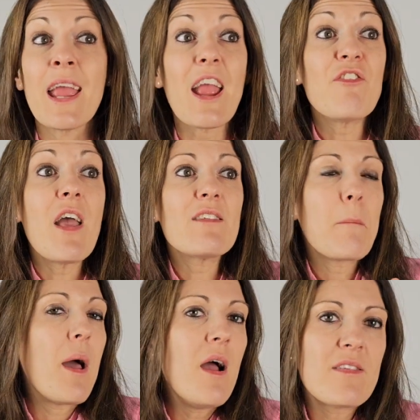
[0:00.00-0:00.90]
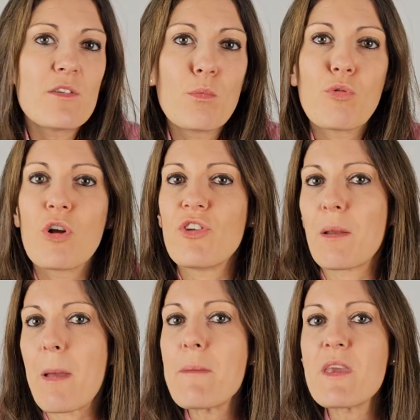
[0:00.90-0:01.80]
If there's a personal
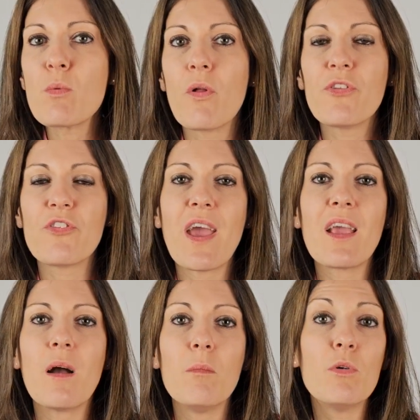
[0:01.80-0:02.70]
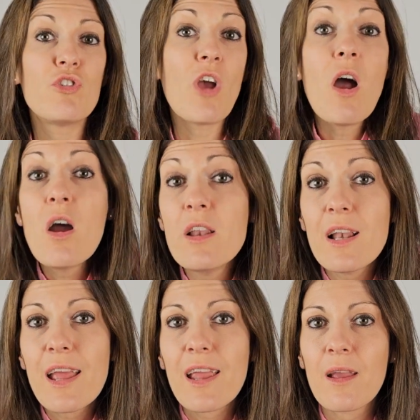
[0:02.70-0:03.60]
project, maybe you want to take up more
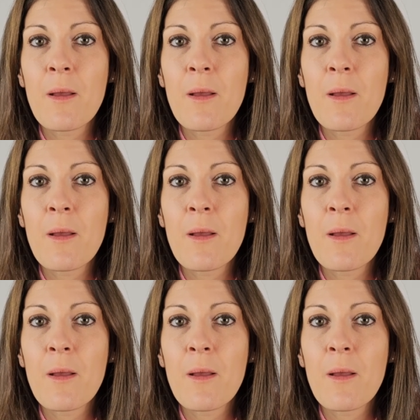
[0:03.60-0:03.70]
journaling,